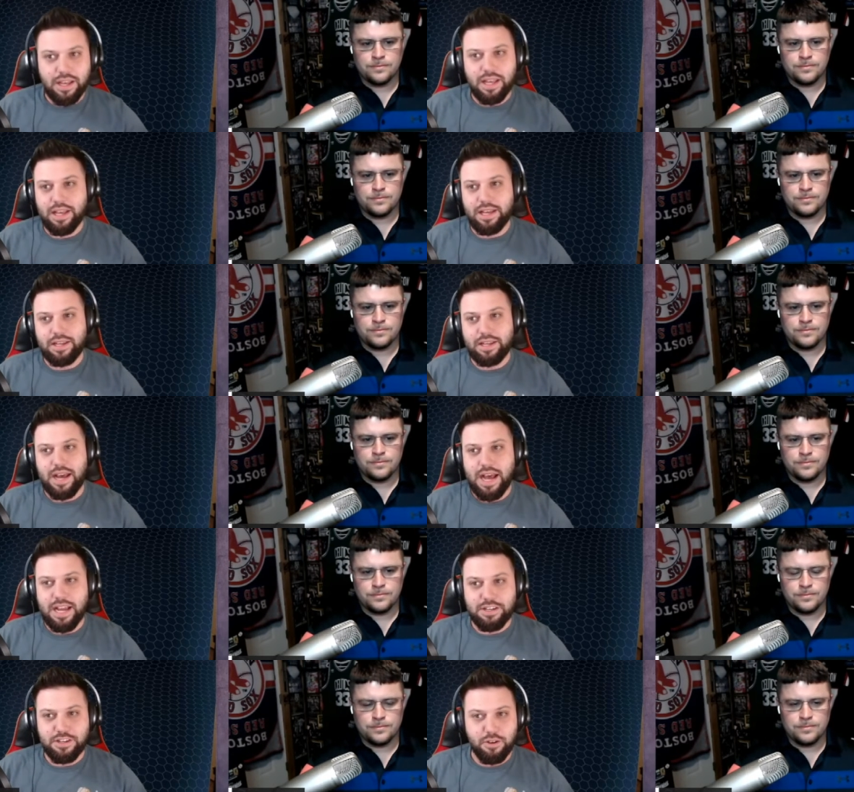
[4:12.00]
Speaker 1: and
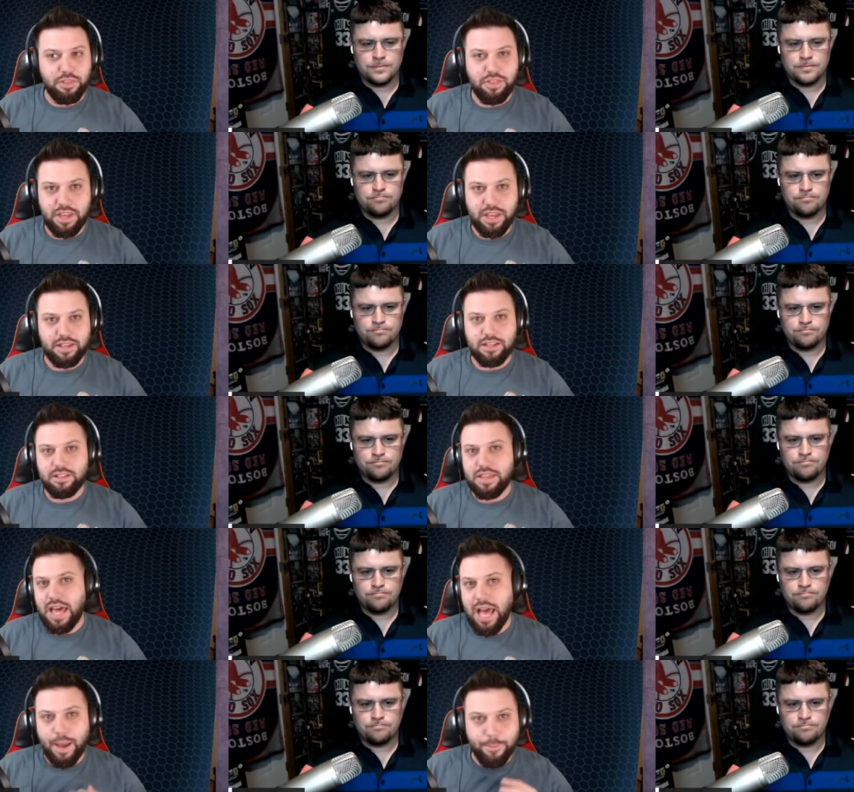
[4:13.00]
I don't think
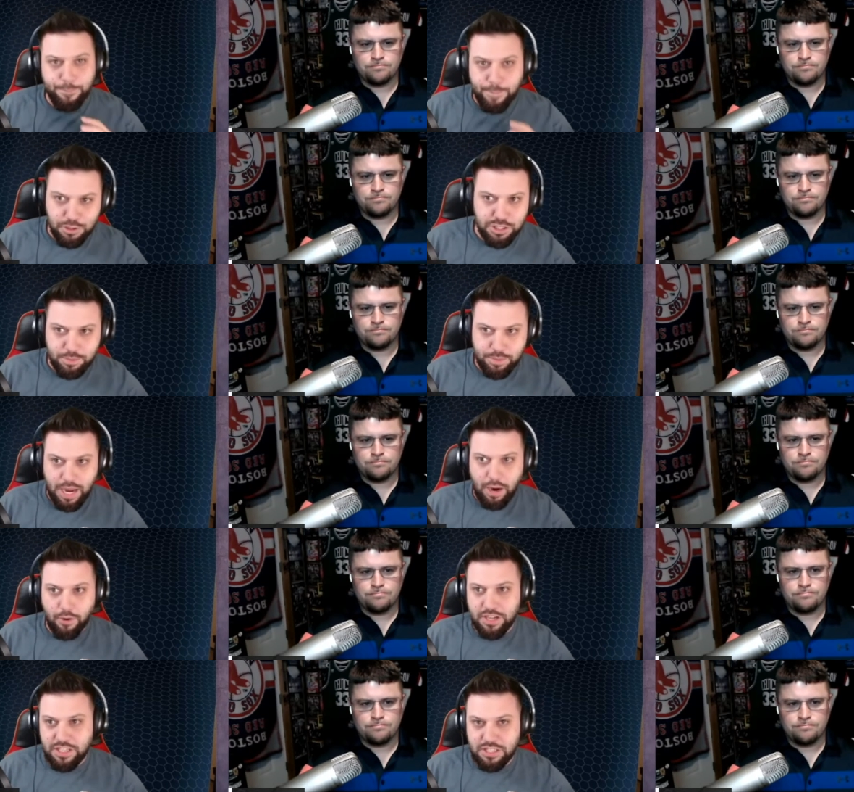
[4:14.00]
that punching
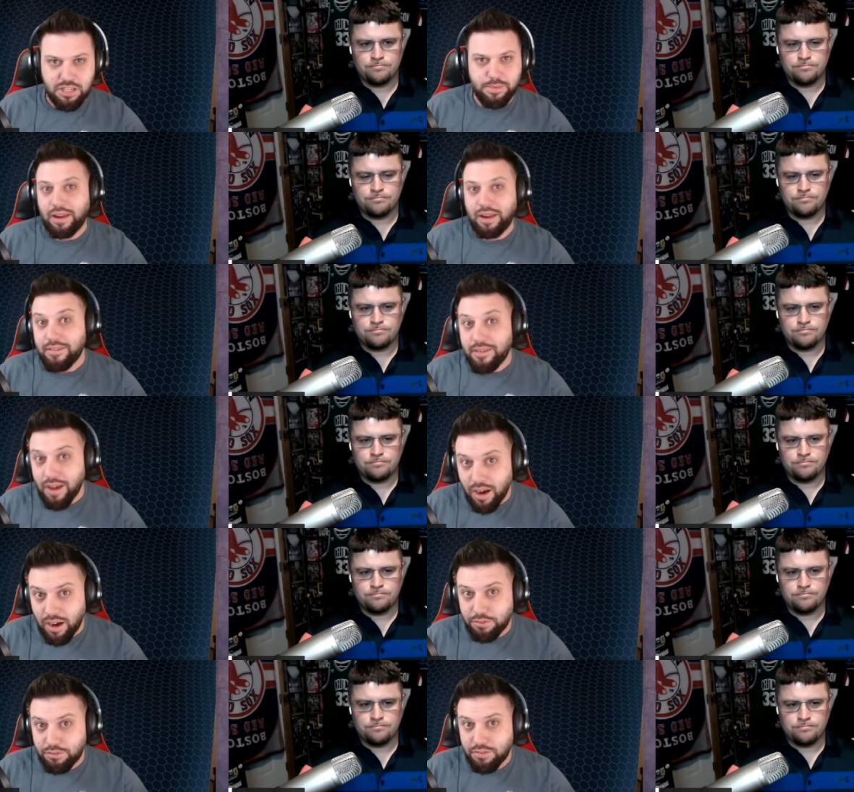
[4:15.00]
power is going to be
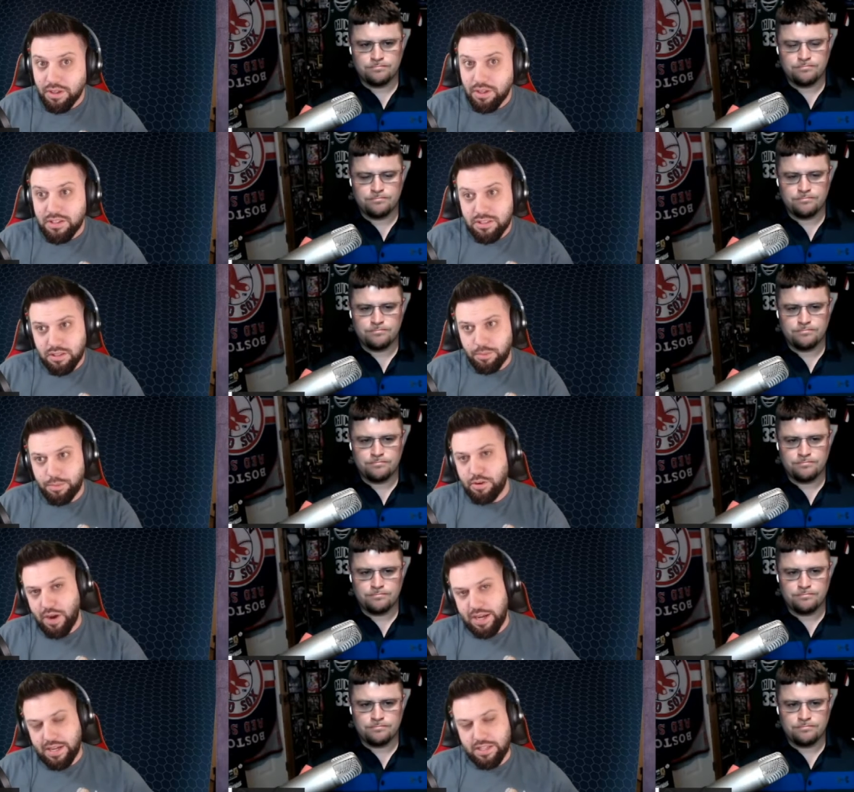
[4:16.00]
enough to beat
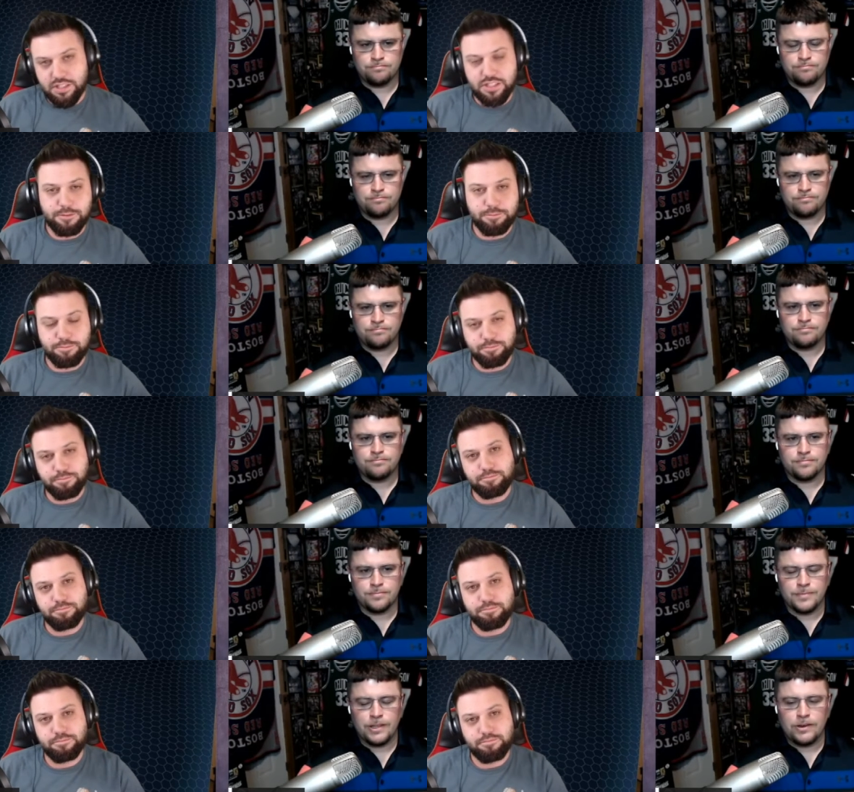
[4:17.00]
Rakic.
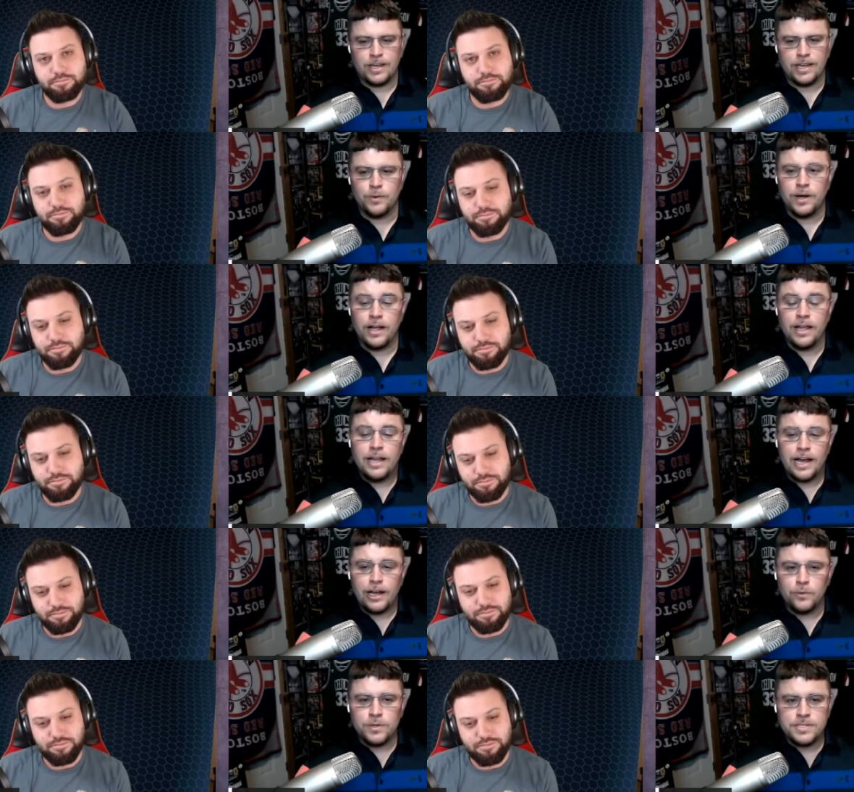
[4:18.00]
Speaker 2: Okay, well,
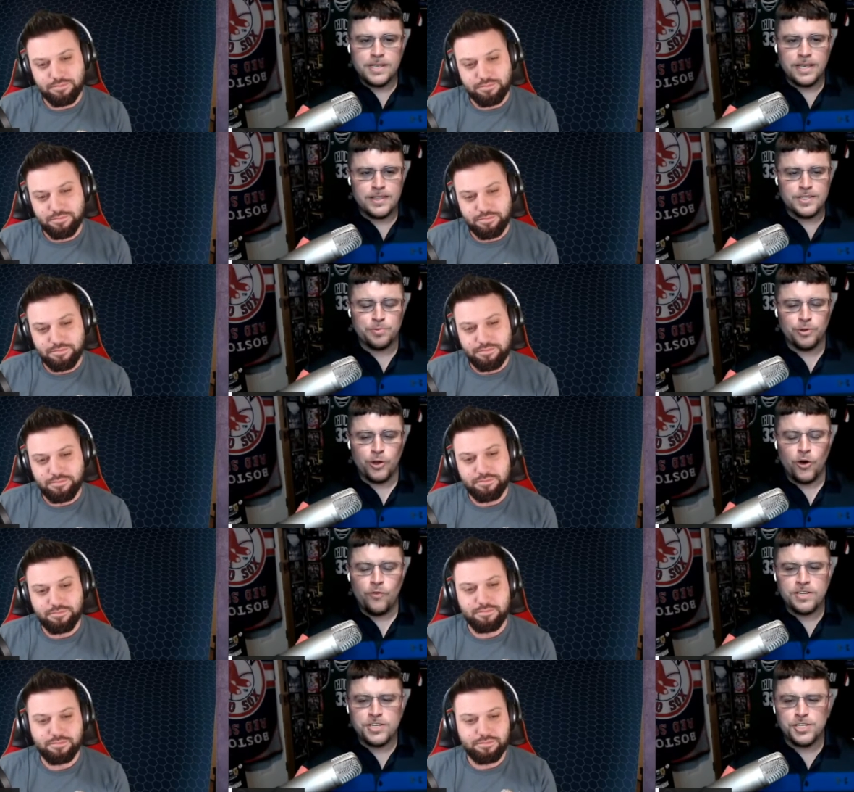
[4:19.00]
I will say this:
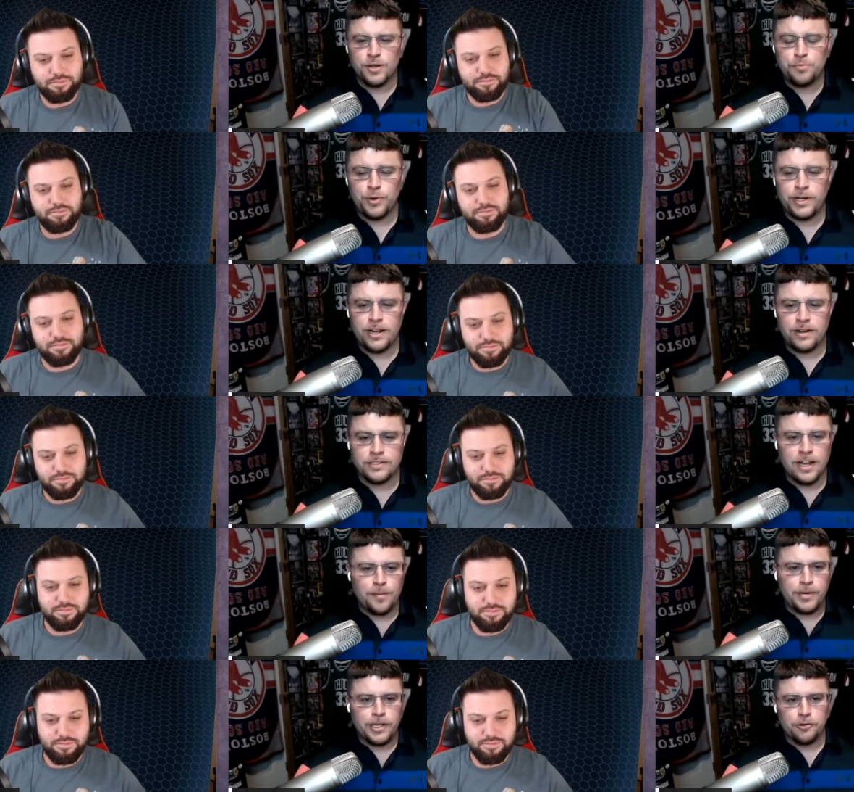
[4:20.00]
Blachowicz did put
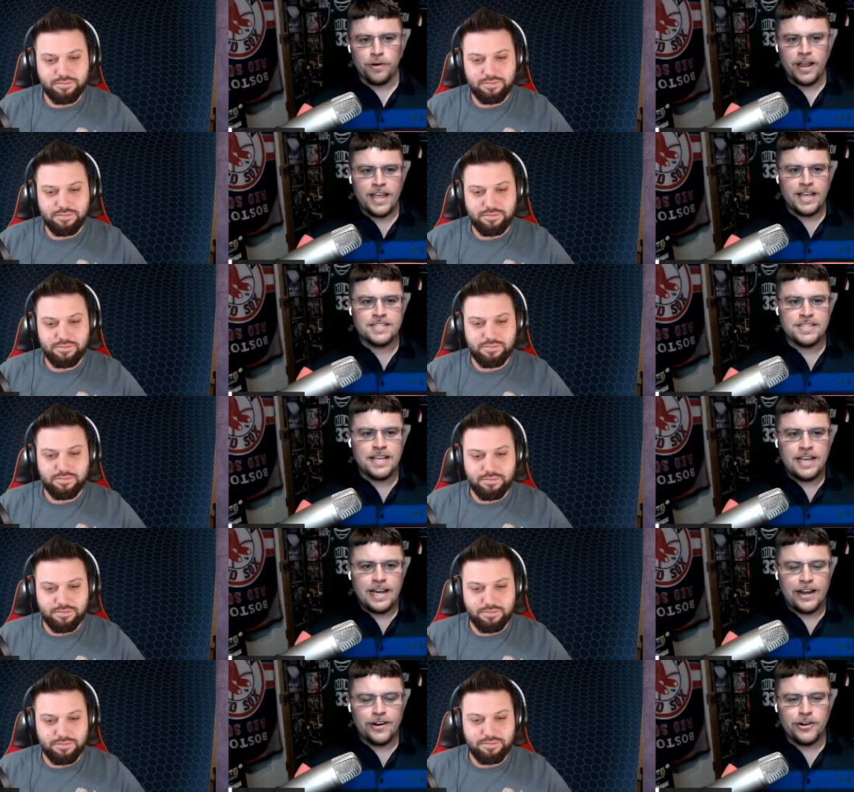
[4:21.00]
out Dominick Reyes.
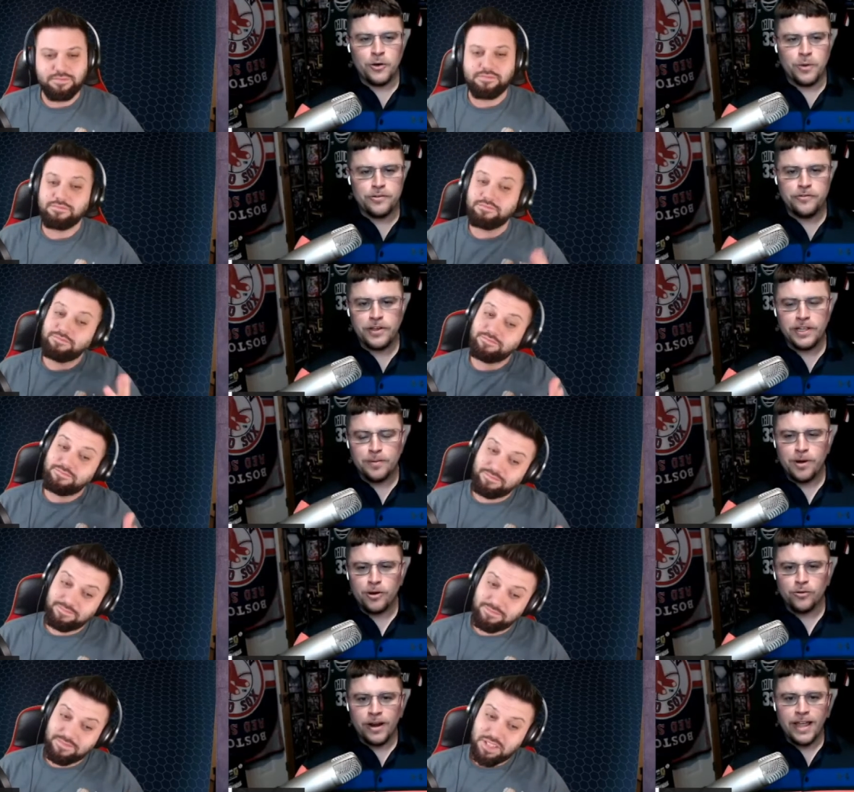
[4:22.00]
I don't know what you feel
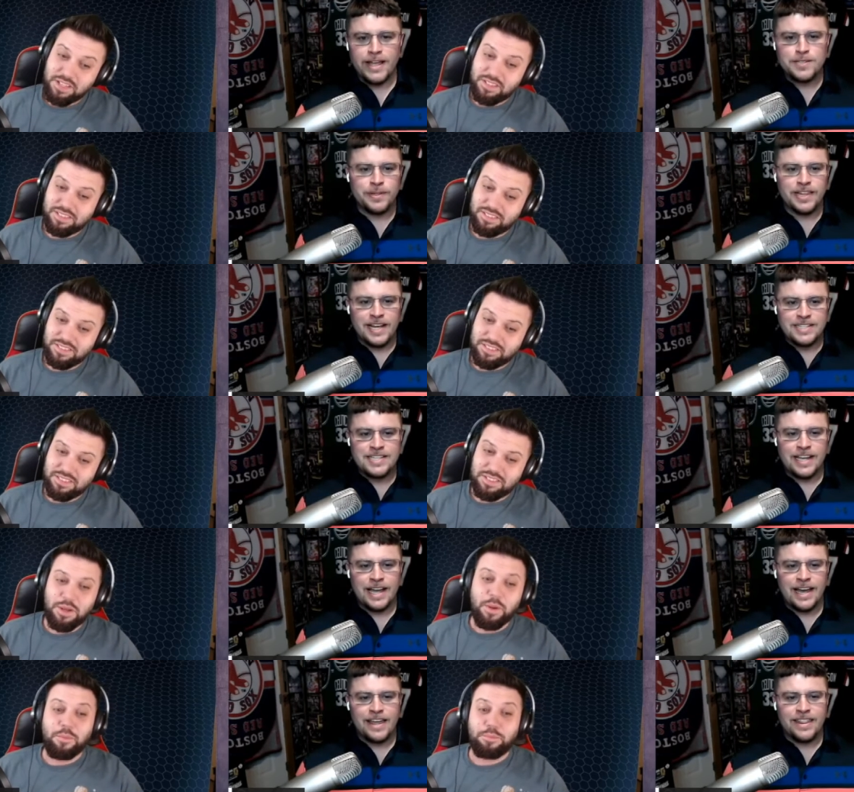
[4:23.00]
about Reyes, but that's a guy.